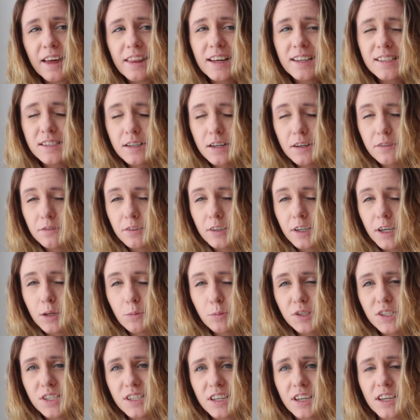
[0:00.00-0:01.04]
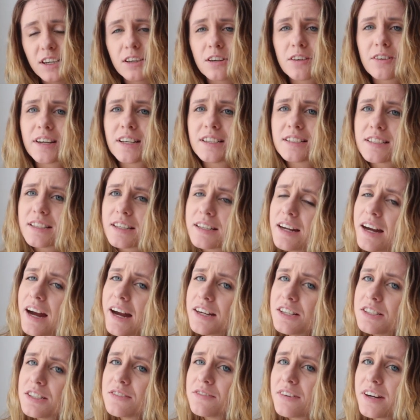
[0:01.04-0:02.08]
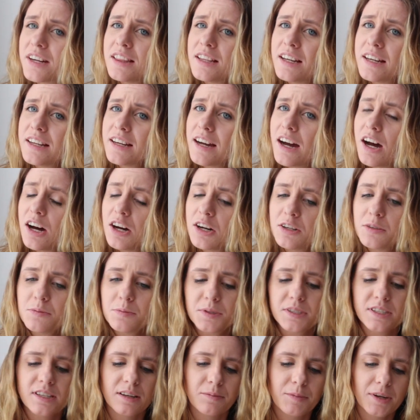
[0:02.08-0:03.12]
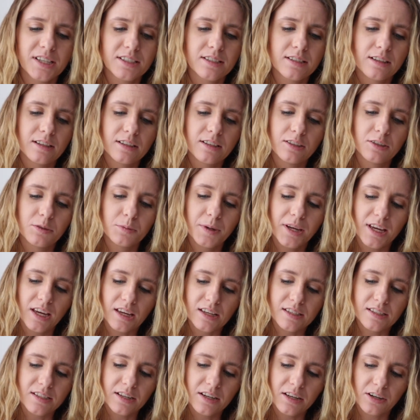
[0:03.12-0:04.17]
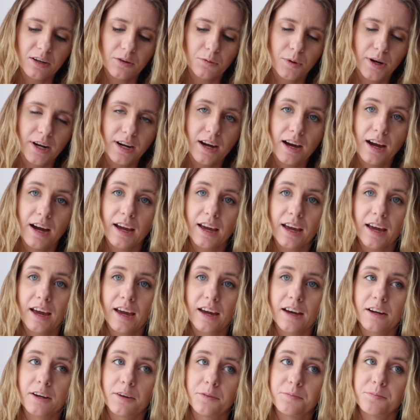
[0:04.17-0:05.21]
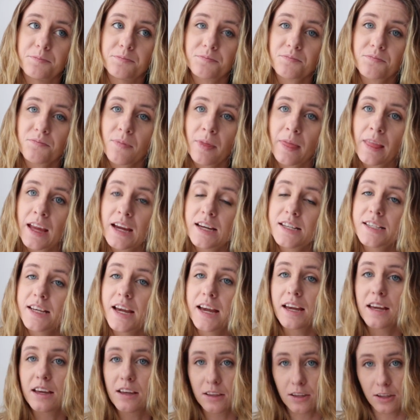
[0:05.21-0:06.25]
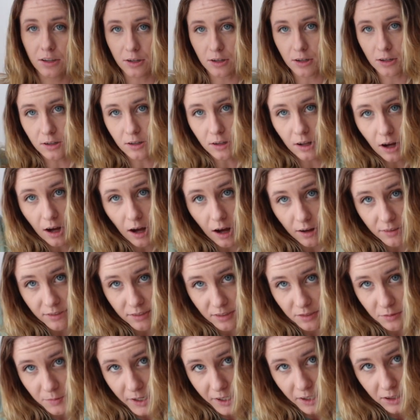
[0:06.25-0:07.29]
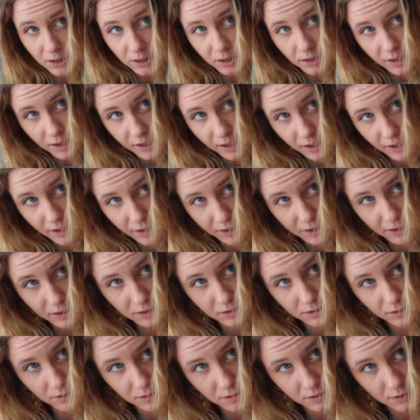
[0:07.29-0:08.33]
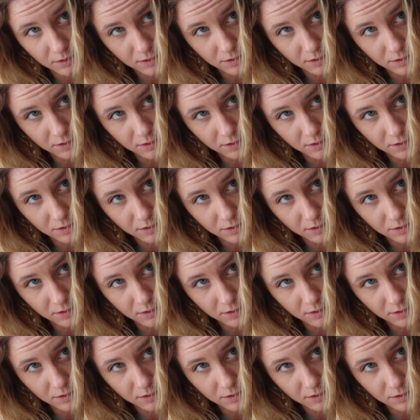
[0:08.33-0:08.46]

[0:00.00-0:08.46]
That's not for any particular reason. I just find that it helps and makes it a little bit easier when I am taking the curl off of my curling iron